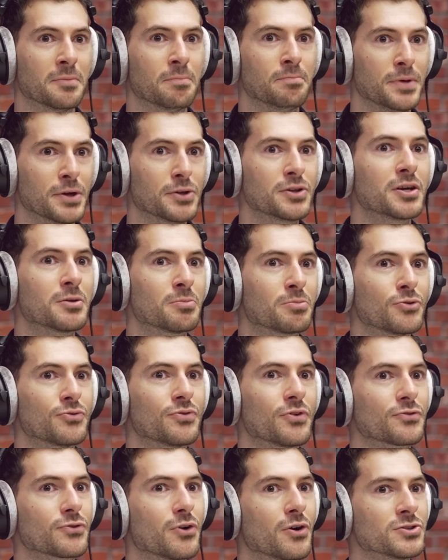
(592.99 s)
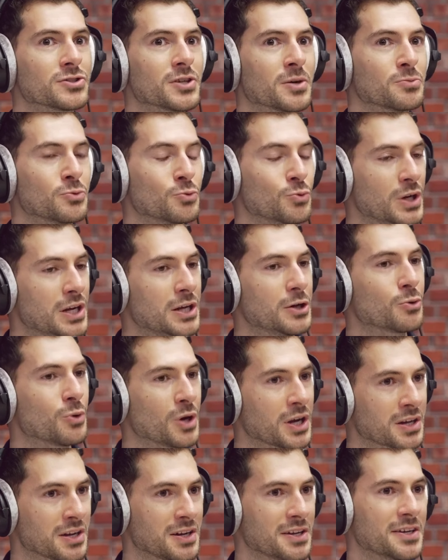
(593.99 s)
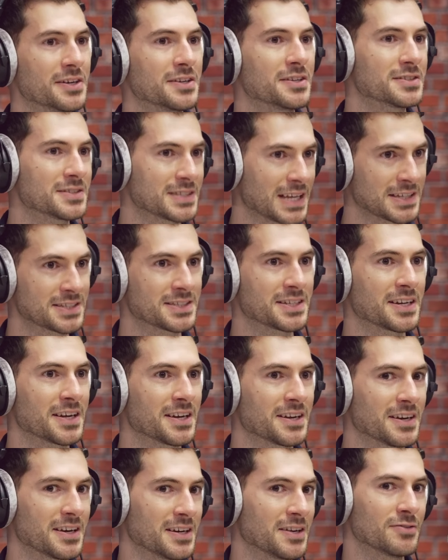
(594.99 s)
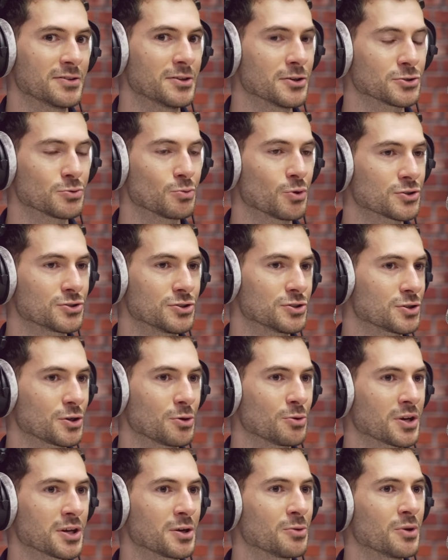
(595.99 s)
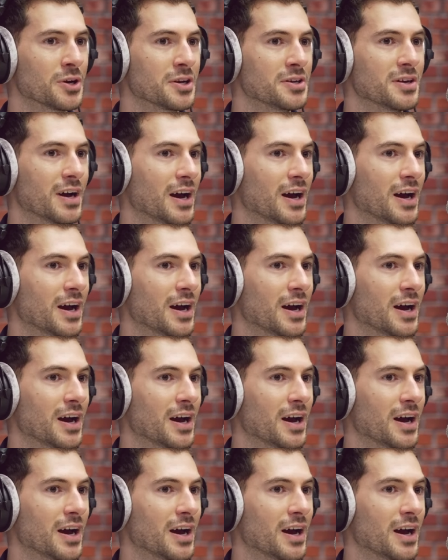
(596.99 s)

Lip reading: building a proof of concept really quickly, testing it, and if it doesn't work, just throwing it away.